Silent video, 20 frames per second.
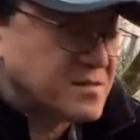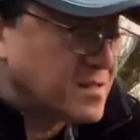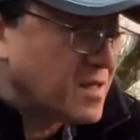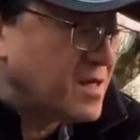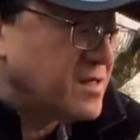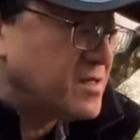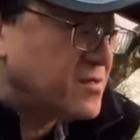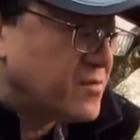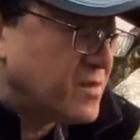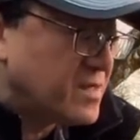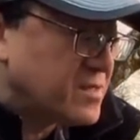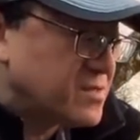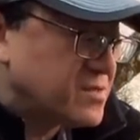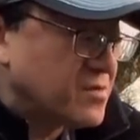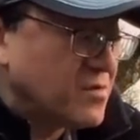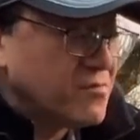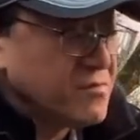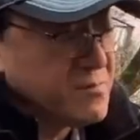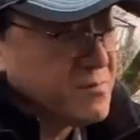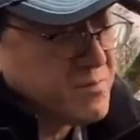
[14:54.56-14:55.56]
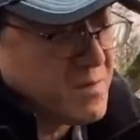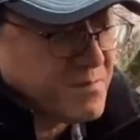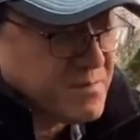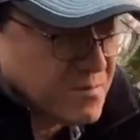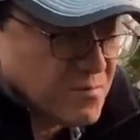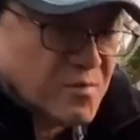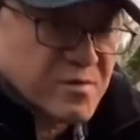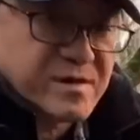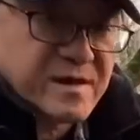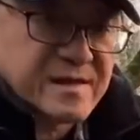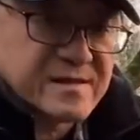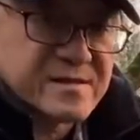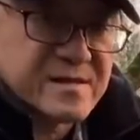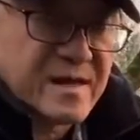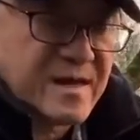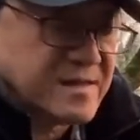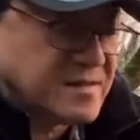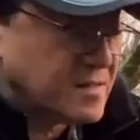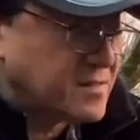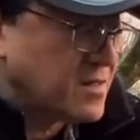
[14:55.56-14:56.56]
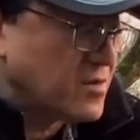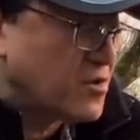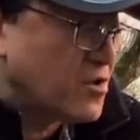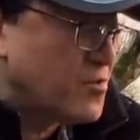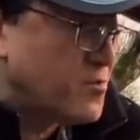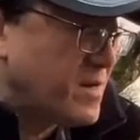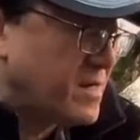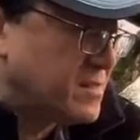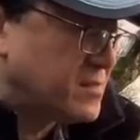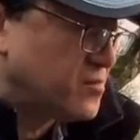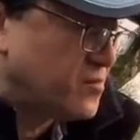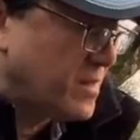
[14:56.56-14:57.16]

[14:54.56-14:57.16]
that in the Tundra, so we probably won't get that in the Tacoma